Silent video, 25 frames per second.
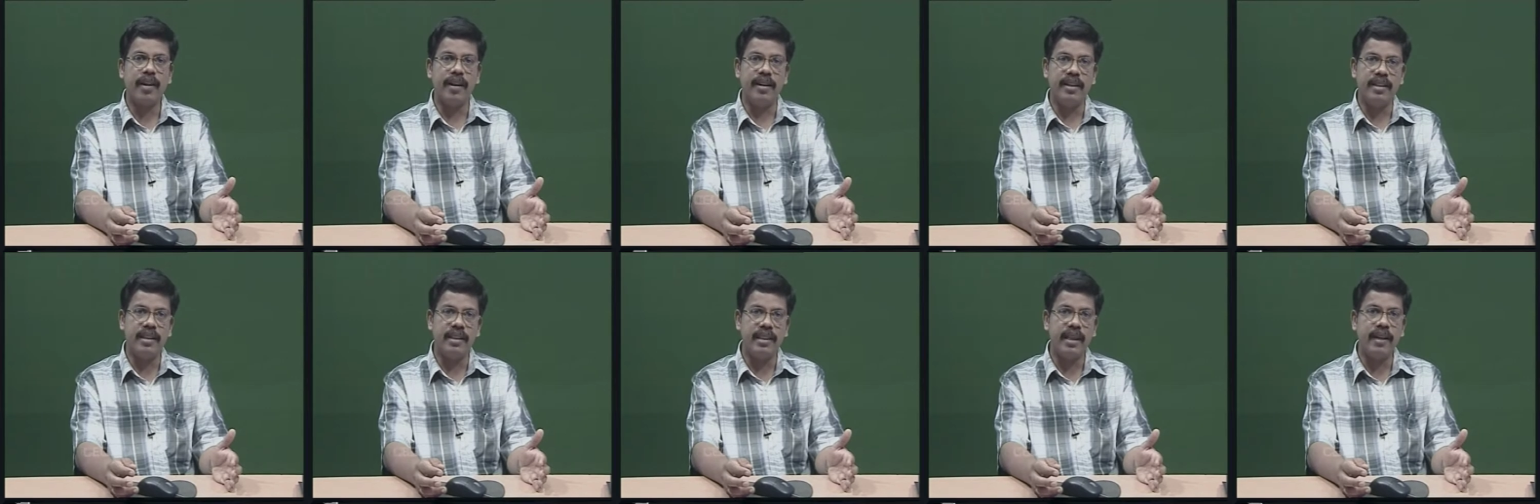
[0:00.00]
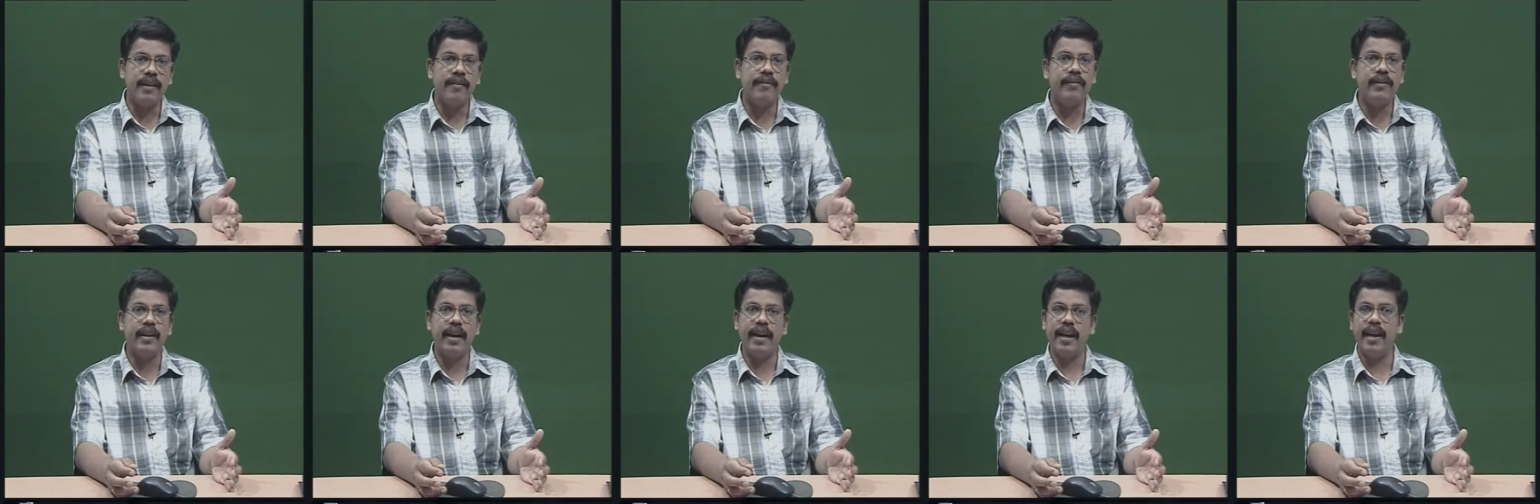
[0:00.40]

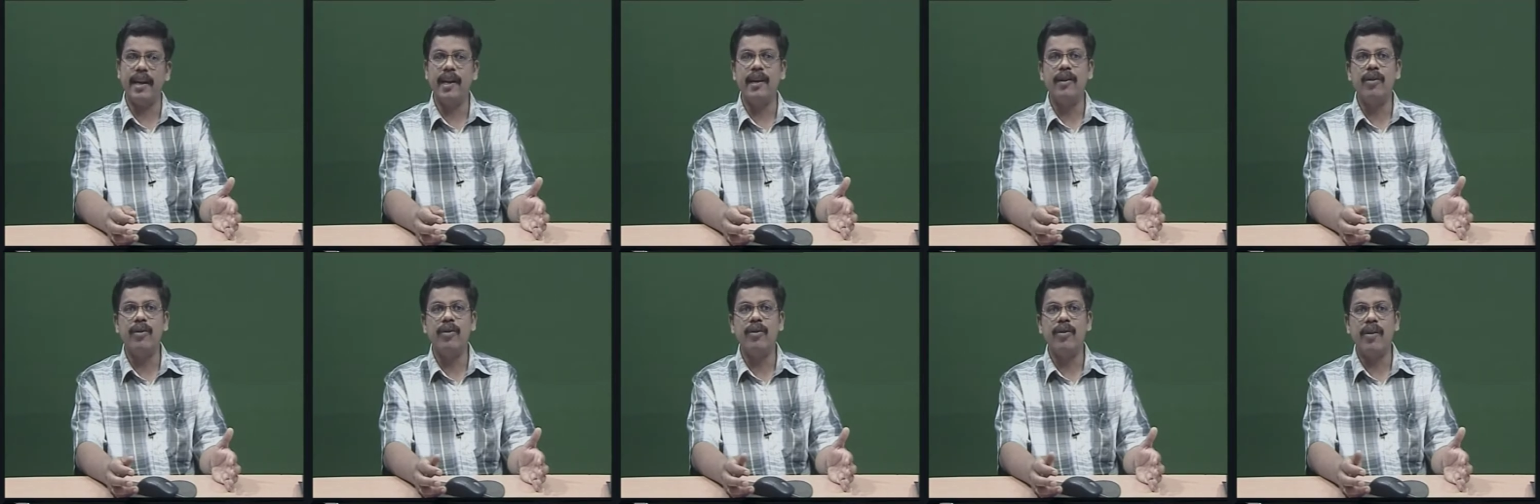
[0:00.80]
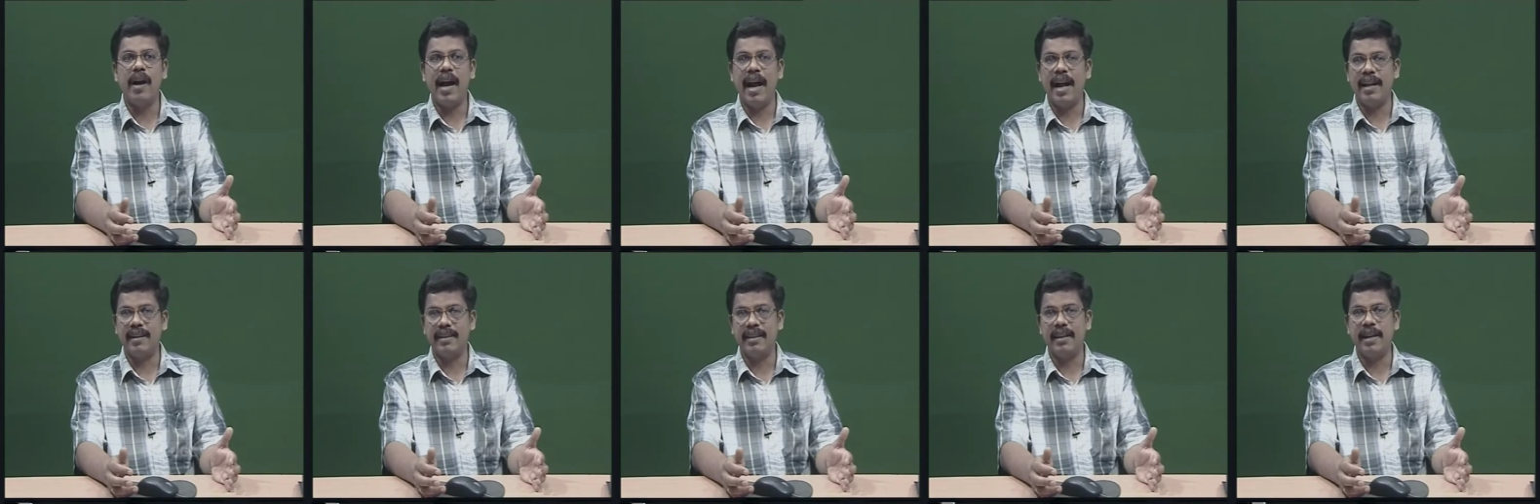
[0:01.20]
conceive the ego
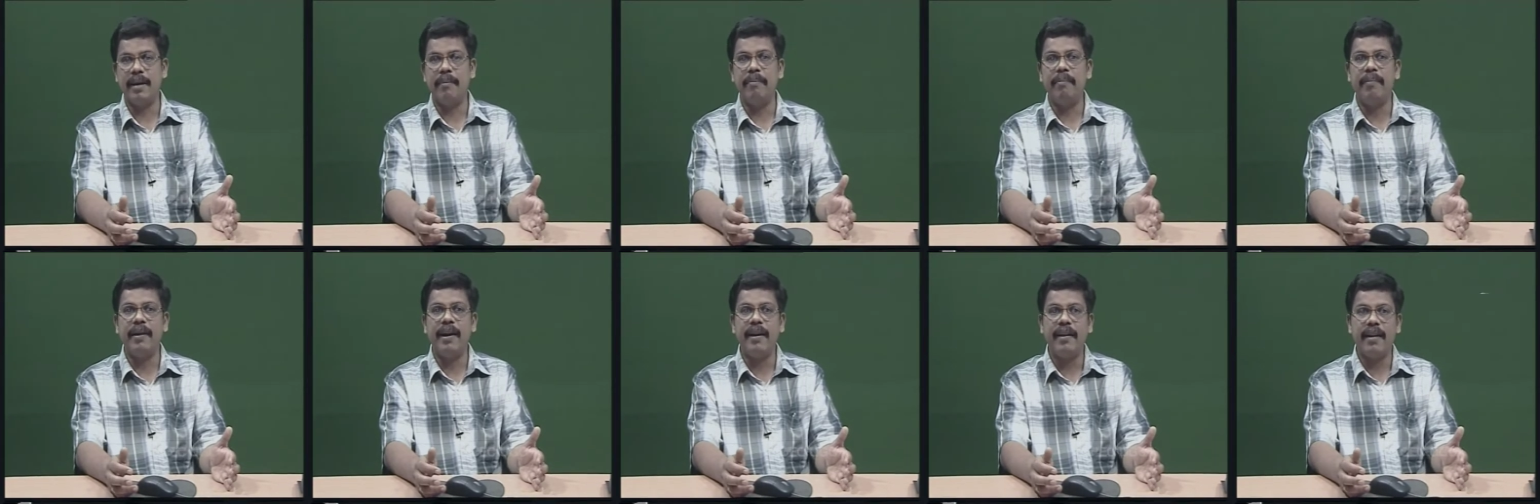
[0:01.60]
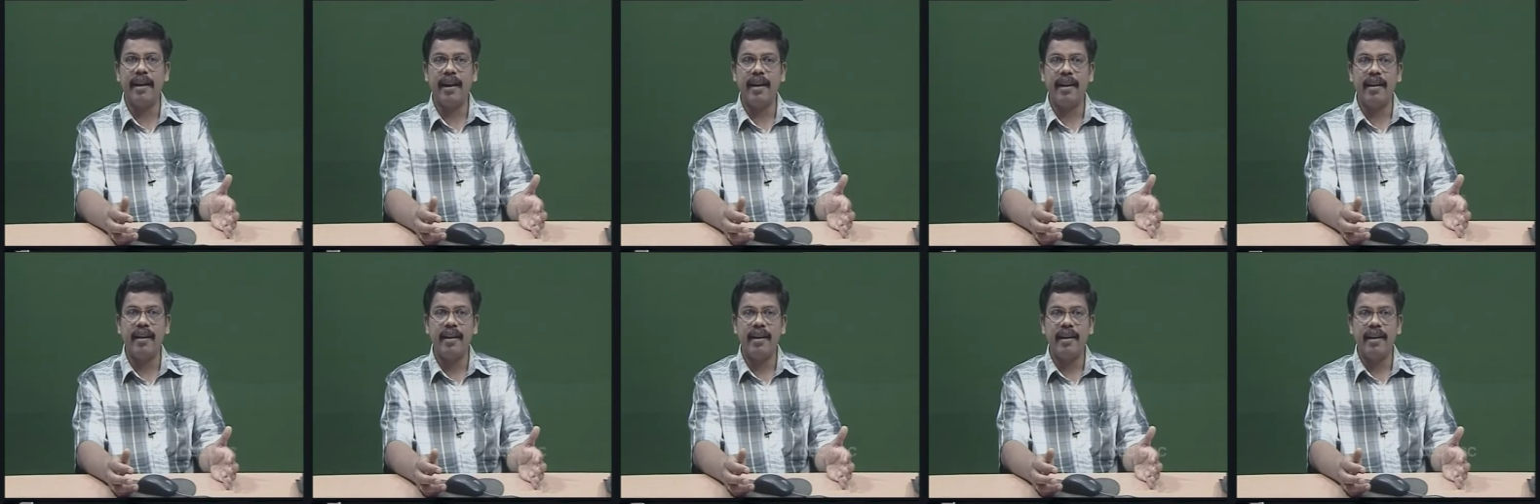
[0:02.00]
as an
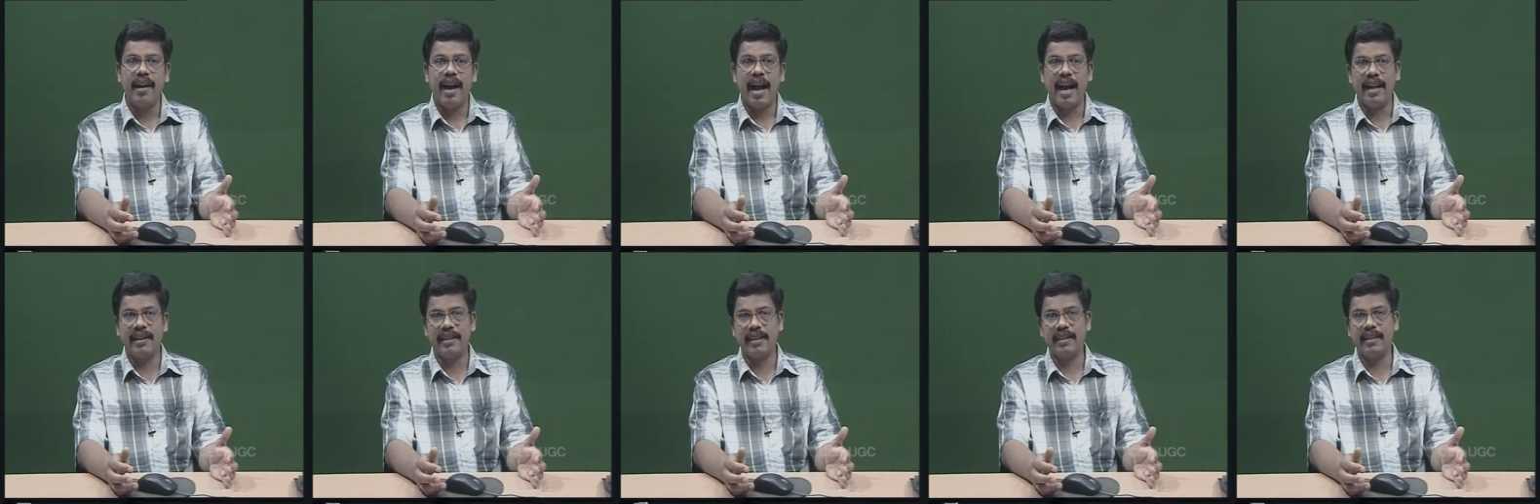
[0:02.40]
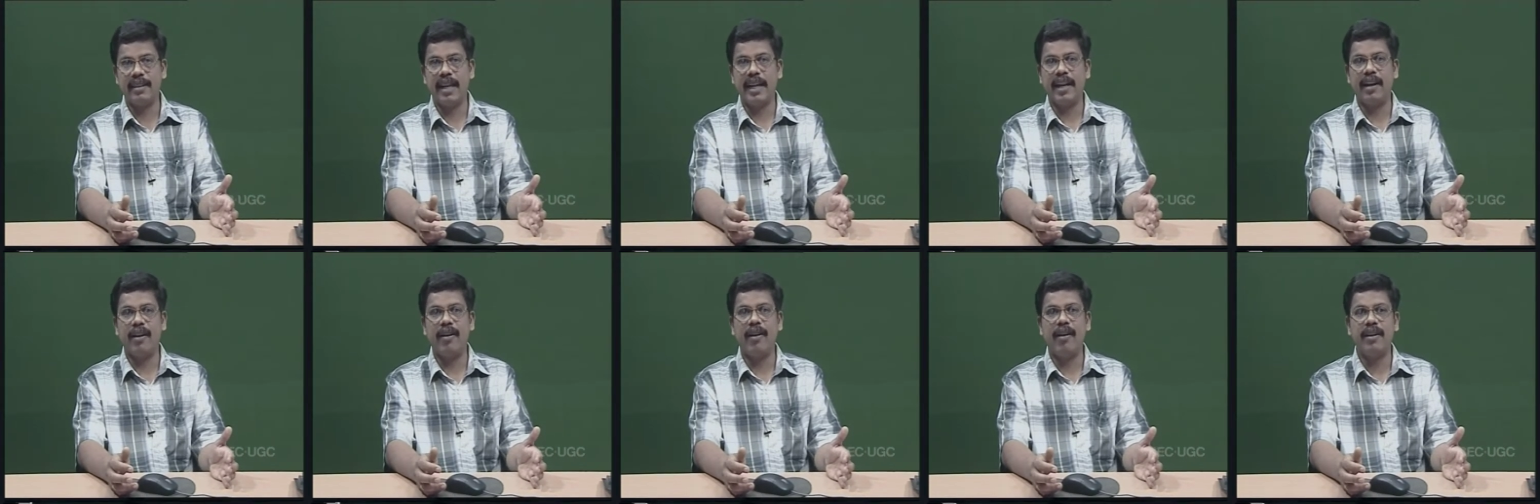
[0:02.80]
empirical, as a
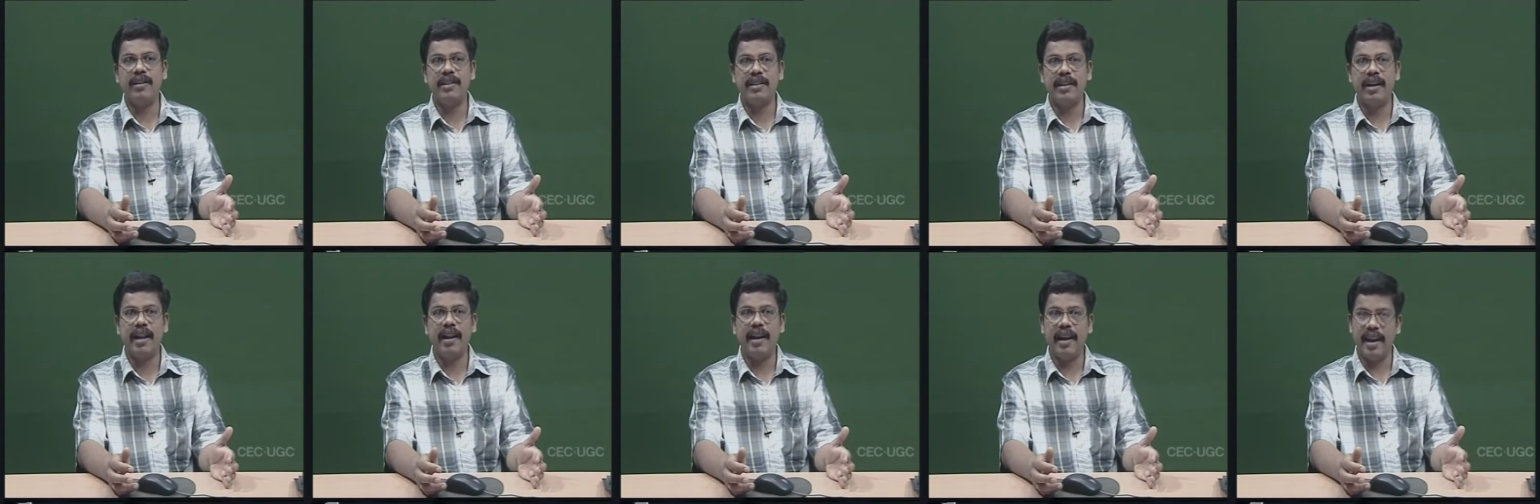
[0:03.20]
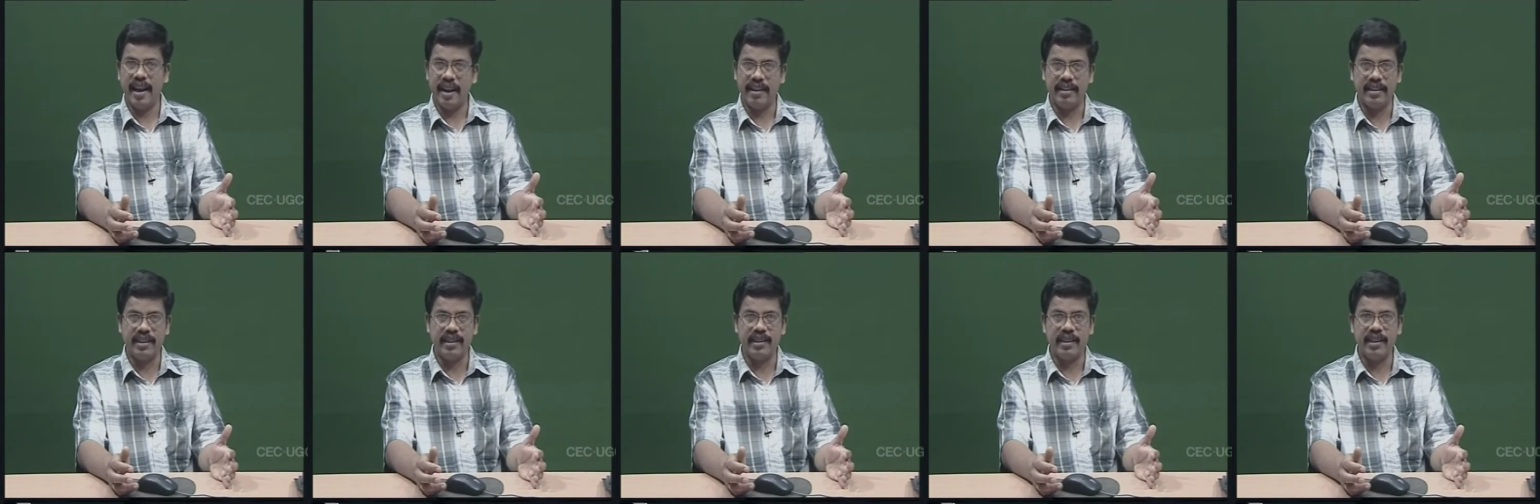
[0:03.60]
psychological
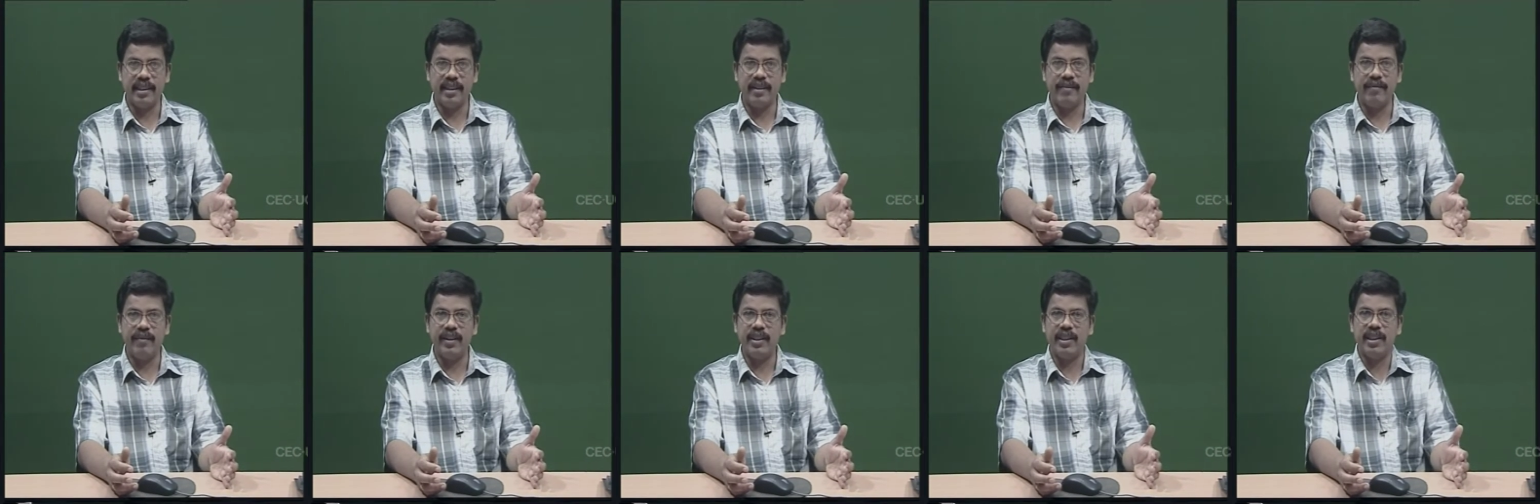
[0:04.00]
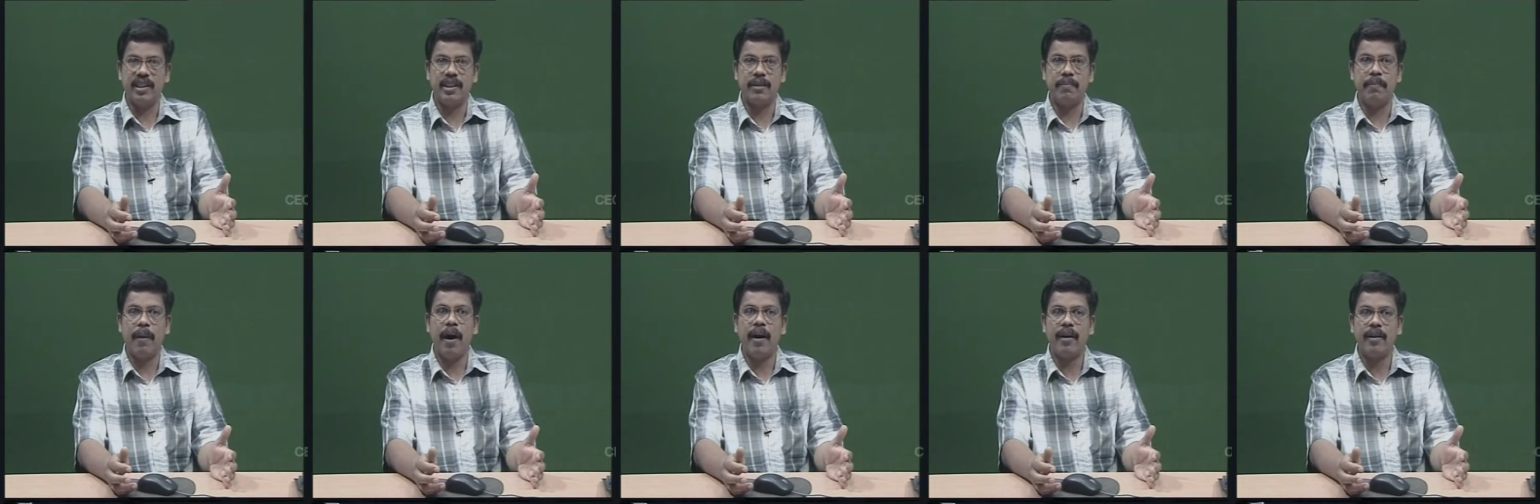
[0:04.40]
entity which is
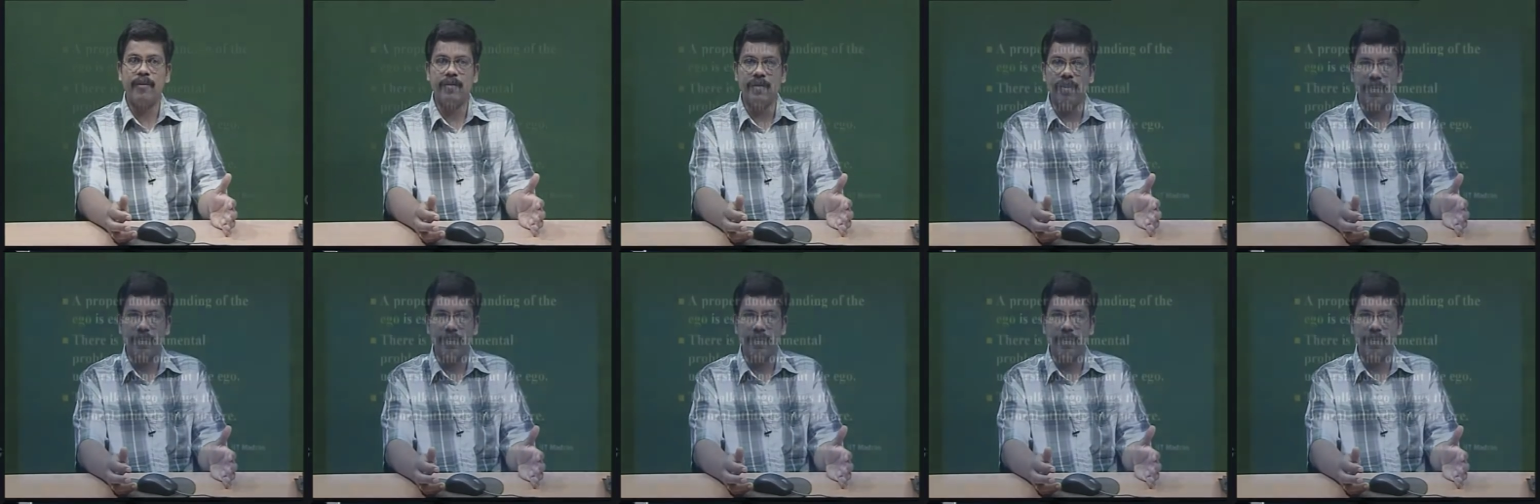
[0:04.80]
part of the